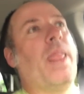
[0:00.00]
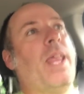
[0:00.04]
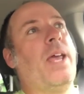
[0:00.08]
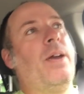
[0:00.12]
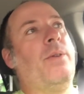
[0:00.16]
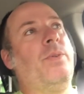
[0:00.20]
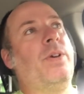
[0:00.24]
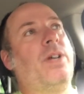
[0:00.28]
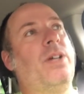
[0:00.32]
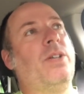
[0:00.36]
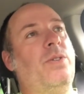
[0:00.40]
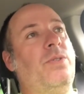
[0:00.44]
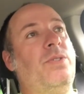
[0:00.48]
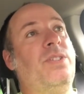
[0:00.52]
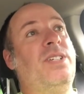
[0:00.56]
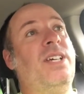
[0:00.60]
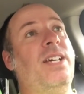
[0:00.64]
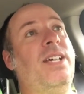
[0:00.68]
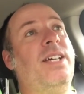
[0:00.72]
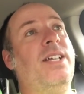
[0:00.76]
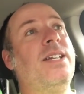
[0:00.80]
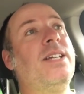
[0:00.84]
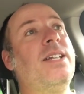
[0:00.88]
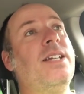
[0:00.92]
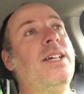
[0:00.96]
And we could do
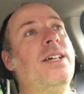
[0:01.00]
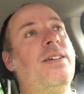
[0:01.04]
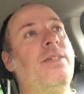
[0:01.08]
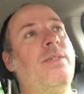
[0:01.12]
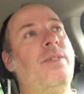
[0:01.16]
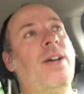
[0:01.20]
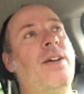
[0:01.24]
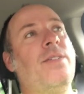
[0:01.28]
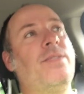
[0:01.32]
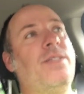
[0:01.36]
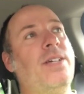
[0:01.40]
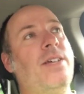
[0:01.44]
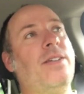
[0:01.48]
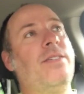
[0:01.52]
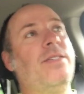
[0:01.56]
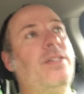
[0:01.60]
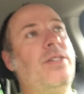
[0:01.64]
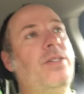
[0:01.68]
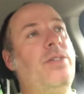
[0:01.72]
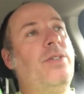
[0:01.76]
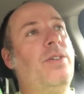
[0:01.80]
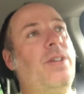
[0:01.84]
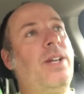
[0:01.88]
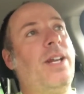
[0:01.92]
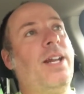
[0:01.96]
10. We have 10
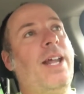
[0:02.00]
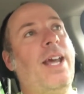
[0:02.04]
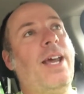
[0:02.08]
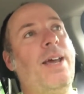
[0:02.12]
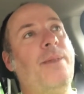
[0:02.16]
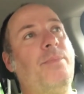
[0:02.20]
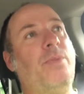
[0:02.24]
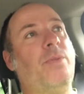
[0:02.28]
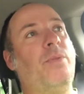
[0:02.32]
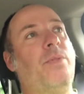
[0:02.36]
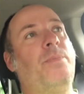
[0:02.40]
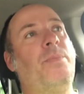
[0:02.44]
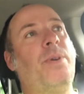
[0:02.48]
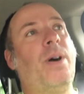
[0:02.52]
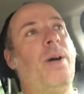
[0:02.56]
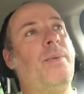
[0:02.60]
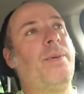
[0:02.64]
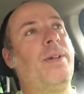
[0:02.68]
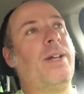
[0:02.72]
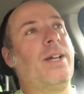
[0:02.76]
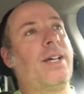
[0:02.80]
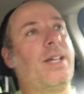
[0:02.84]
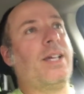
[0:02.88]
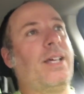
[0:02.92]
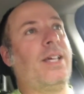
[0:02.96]
to do today, but we're
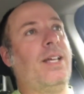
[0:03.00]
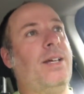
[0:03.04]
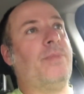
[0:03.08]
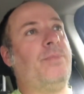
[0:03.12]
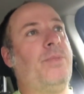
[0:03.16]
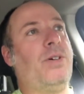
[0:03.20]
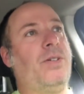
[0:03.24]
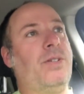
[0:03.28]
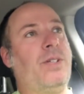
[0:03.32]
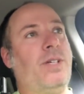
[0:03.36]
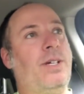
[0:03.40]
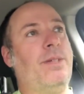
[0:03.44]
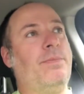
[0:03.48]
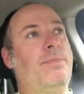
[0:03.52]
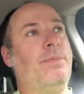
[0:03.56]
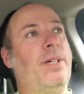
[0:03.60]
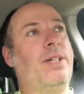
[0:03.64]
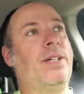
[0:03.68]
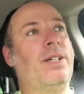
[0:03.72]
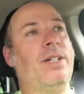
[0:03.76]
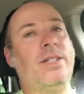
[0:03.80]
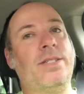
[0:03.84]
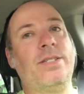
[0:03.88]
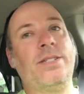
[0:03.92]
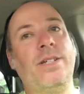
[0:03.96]
probably not gonna get them all done
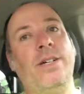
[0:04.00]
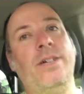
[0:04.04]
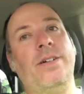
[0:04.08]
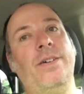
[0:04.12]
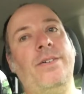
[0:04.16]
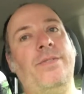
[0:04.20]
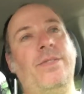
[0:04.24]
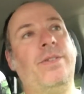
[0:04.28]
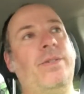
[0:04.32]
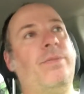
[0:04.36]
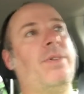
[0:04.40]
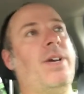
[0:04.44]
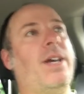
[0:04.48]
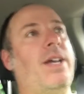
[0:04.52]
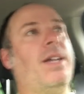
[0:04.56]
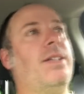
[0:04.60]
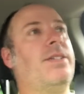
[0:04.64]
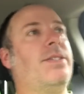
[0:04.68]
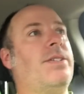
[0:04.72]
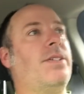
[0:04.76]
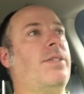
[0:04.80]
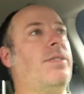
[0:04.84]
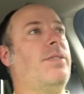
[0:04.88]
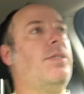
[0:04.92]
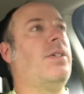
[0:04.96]
because of the rain.
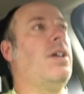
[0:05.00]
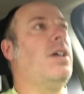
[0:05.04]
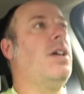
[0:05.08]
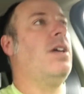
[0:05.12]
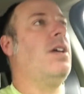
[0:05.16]
So